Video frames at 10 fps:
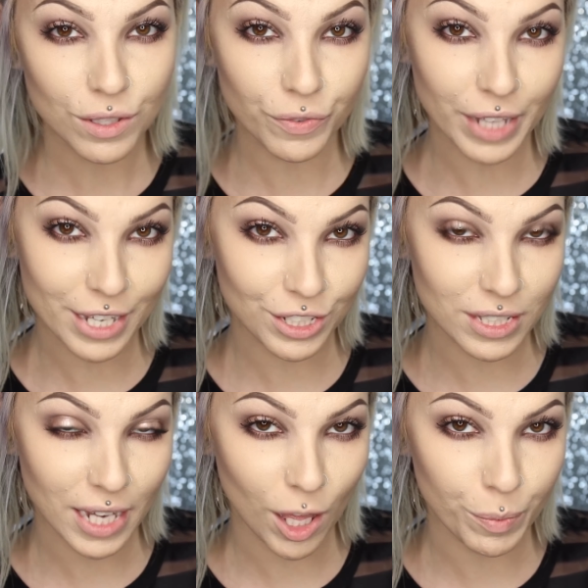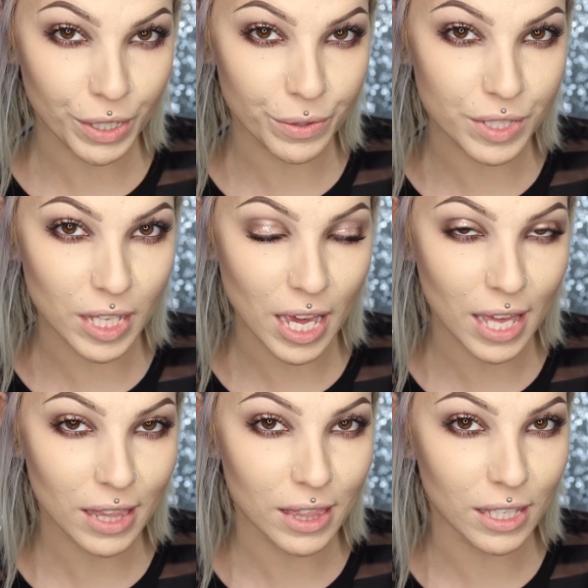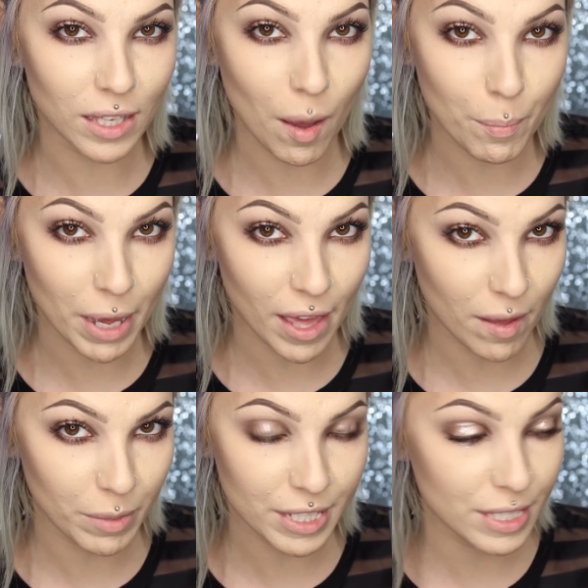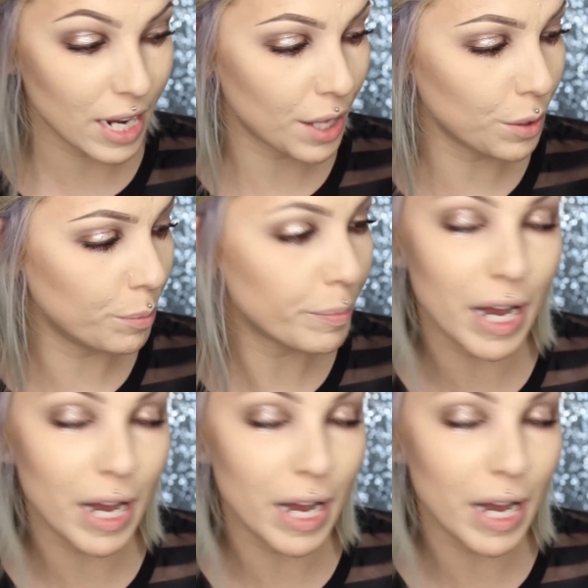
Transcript: So for lashes today, I'll be using the Miami Style